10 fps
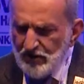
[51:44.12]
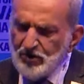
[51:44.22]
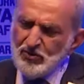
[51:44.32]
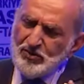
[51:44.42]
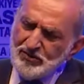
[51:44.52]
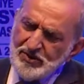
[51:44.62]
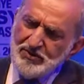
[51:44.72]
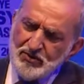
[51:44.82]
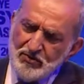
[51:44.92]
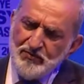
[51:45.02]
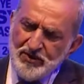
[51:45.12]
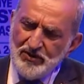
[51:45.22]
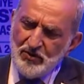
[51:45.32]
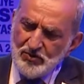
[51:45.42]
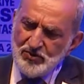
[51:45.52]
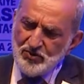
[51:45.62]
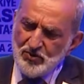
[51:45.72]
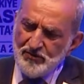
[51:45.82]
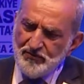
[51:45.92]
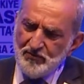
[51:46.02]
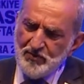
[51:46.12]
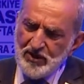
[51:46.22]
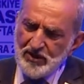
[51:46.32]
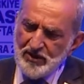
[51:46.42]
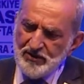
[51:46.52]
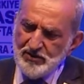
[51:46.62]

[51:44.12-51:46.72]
Not go very long story from here.